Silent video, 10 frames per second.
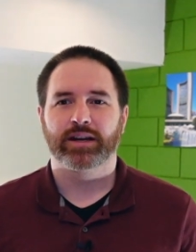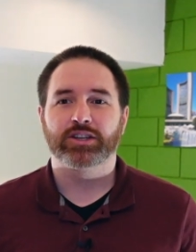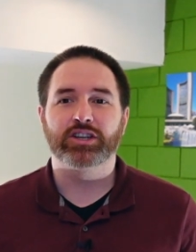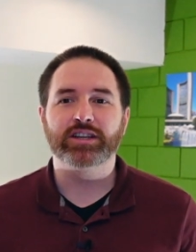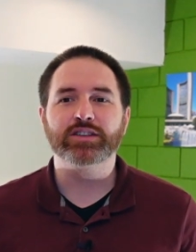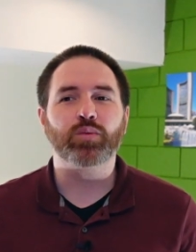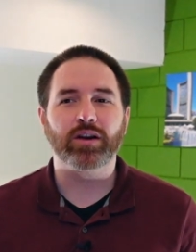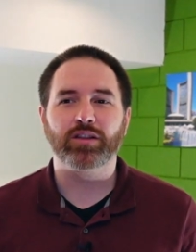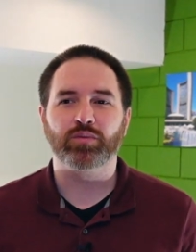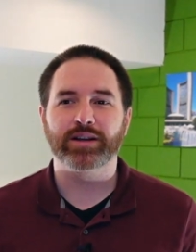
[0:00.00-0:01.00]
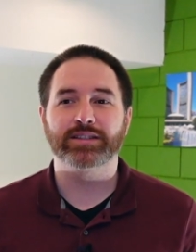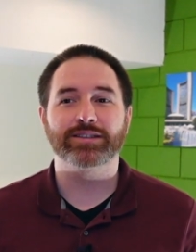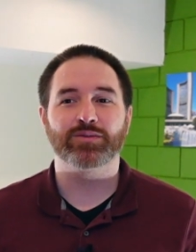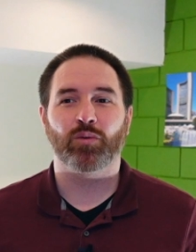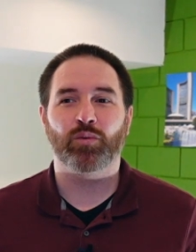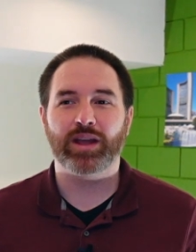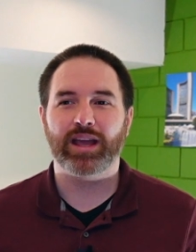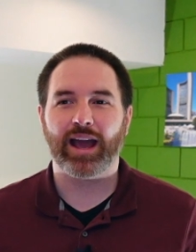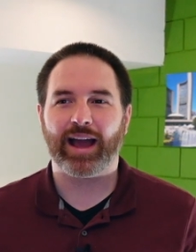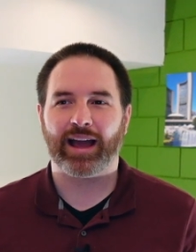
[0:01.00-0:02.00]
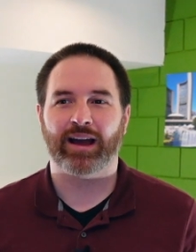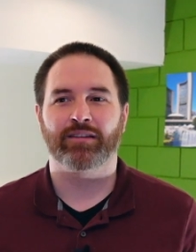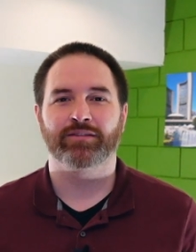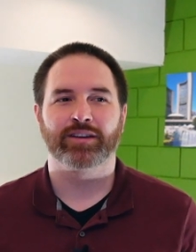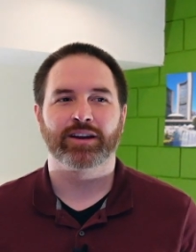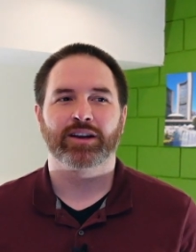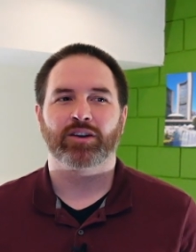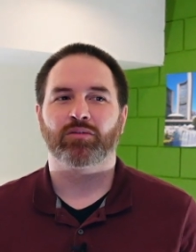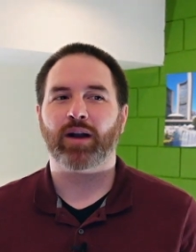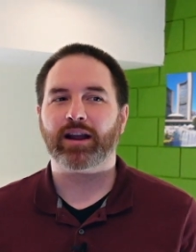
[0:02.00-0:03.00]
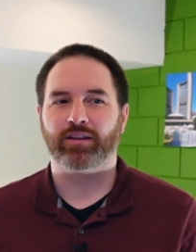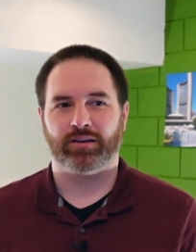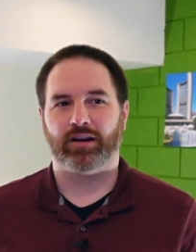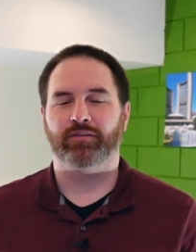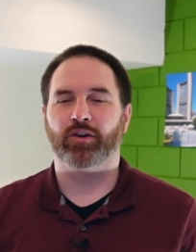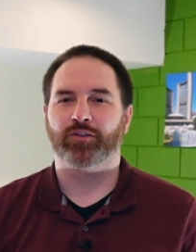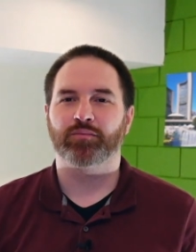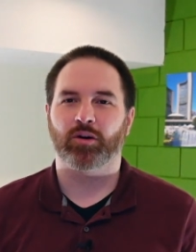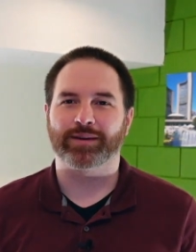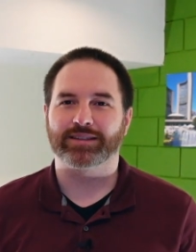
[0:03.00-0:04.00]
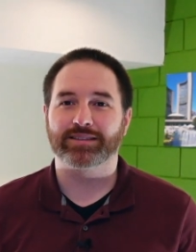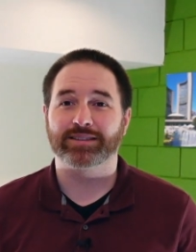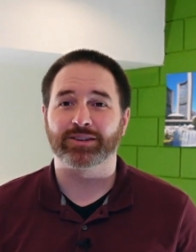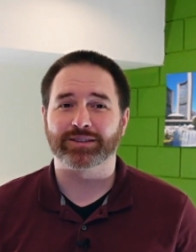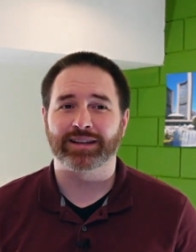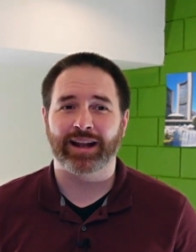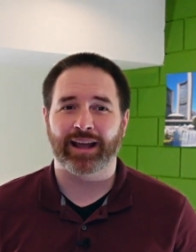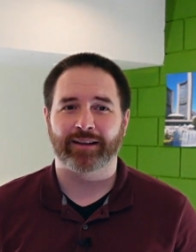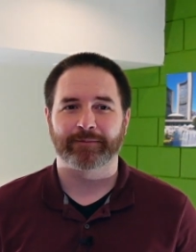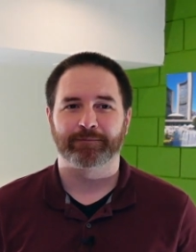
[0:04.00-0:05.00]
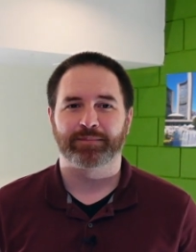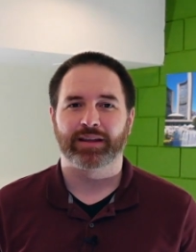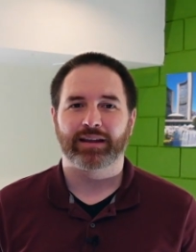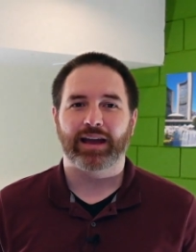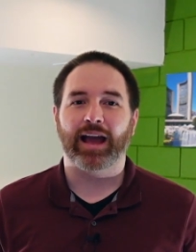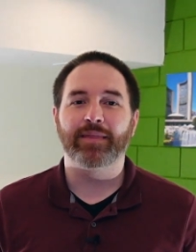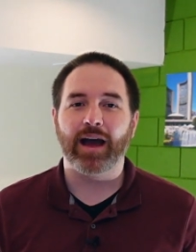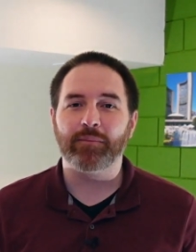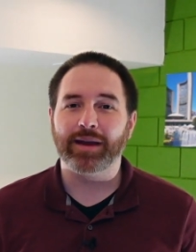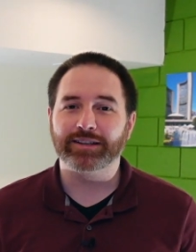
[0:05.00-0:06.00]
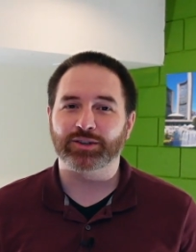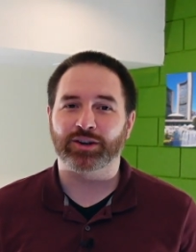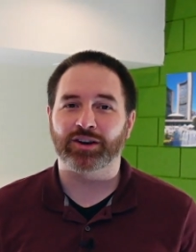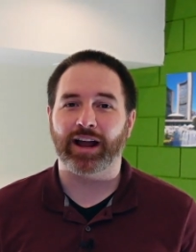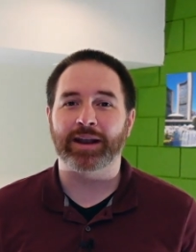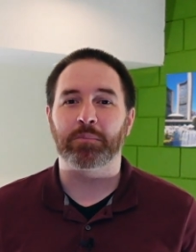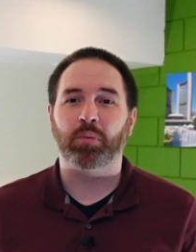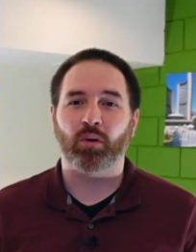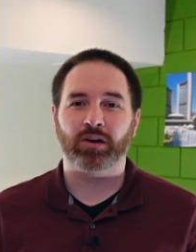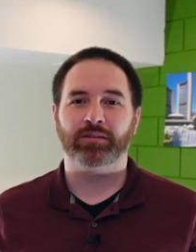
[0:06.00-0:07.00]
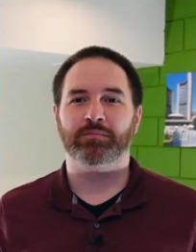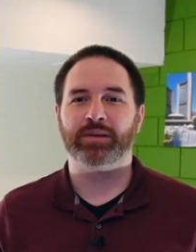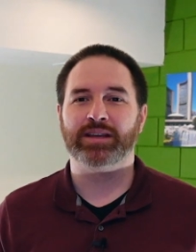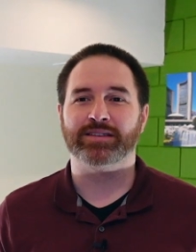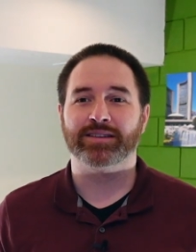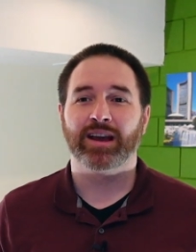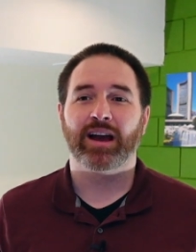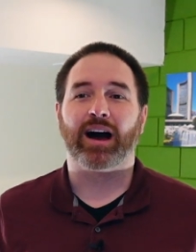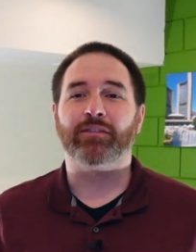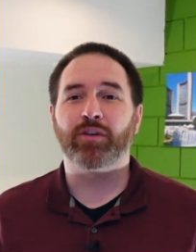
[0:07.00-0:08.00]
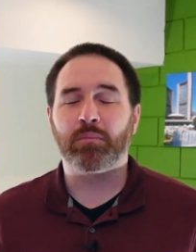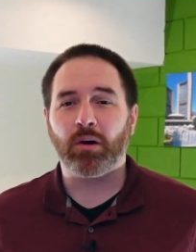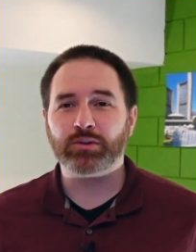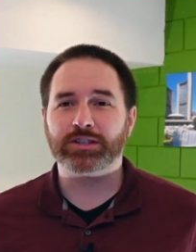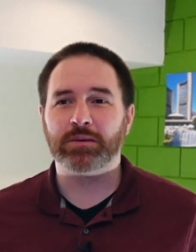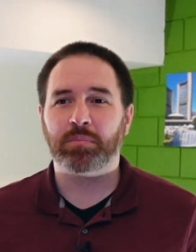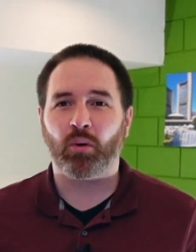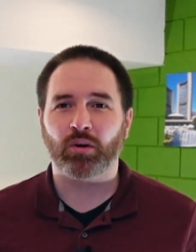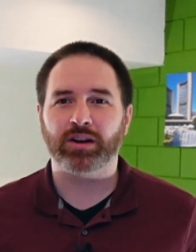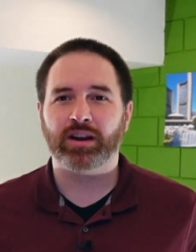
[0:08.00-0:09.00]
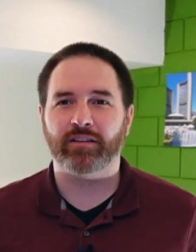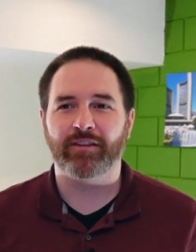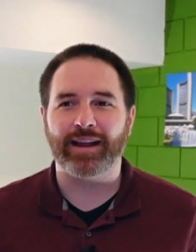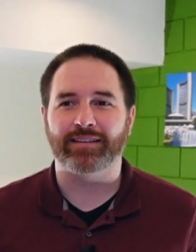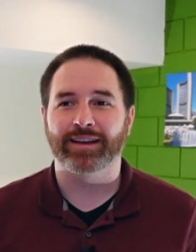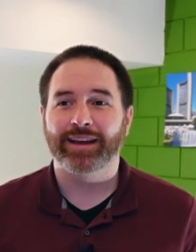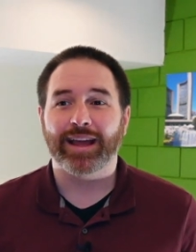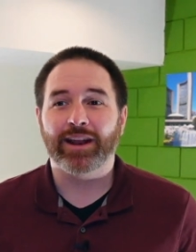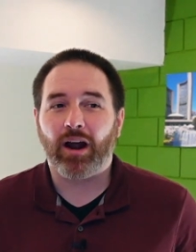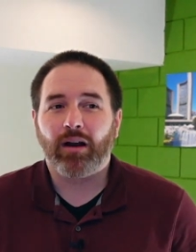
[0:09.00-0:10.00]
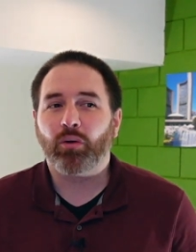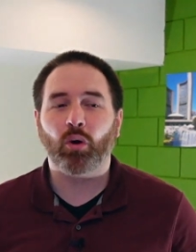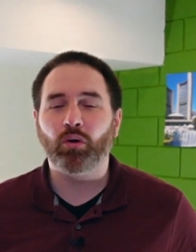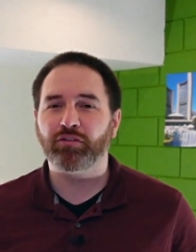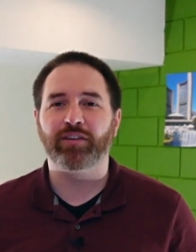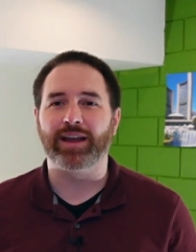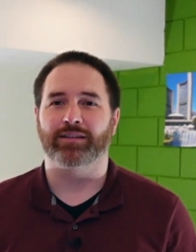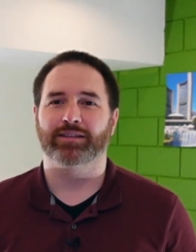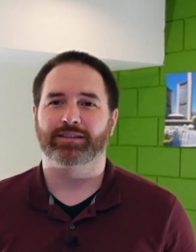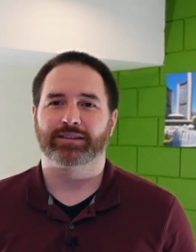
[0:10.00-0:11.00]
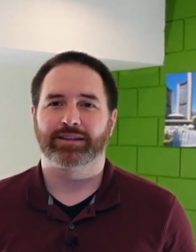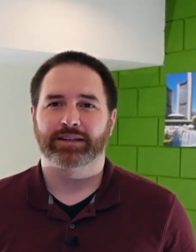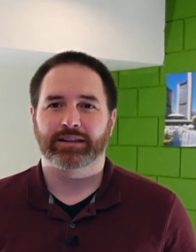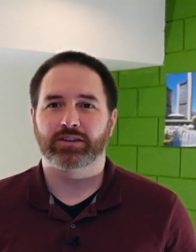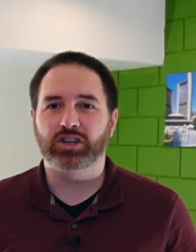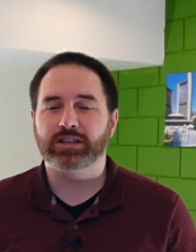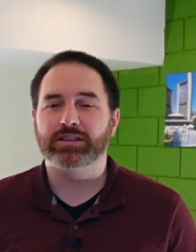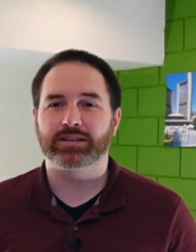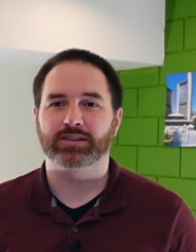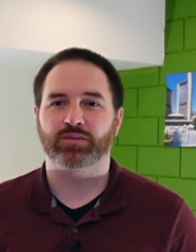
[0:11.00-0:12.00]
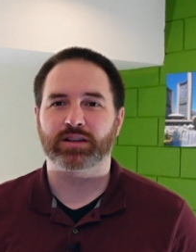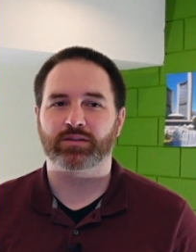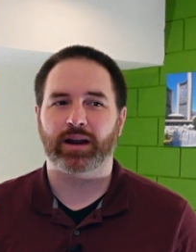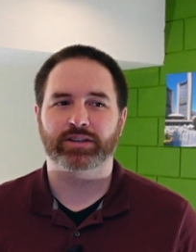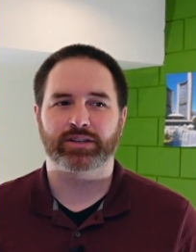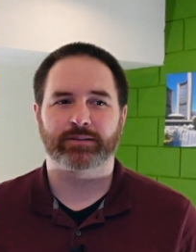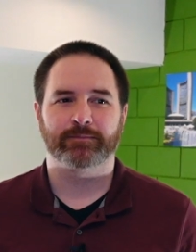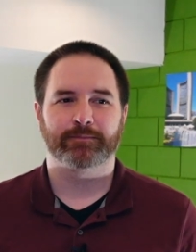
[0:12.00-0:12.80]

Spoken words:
She is one of the reasons we have record of those moments still today. And that makes her an important piece of the most important event in our whole faith, Jesus' resurrection.